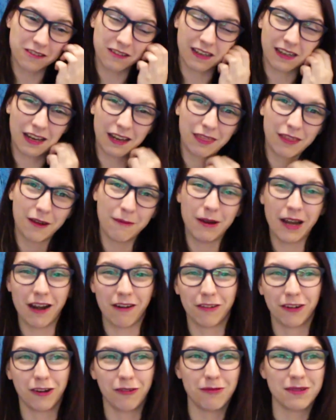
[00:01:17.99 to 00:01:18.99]
Like, I thought
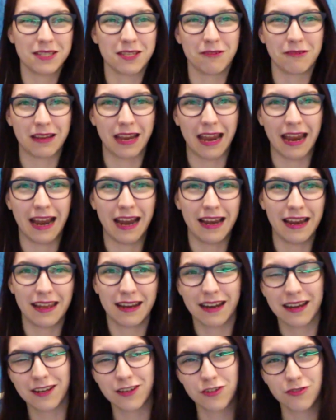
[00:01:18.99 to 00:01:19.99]
Ariel was okay, and
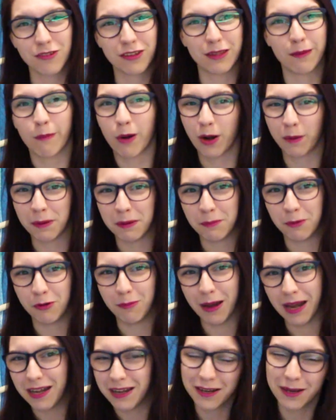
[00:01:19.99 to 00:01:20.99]
I enjoyed the Barbie
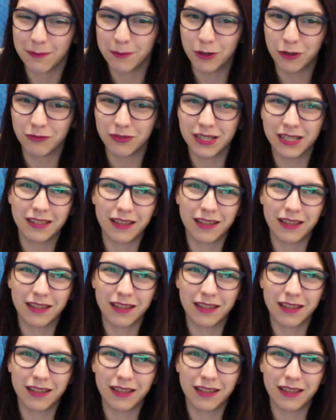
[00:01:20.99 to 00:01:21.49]
Mermaidia movie.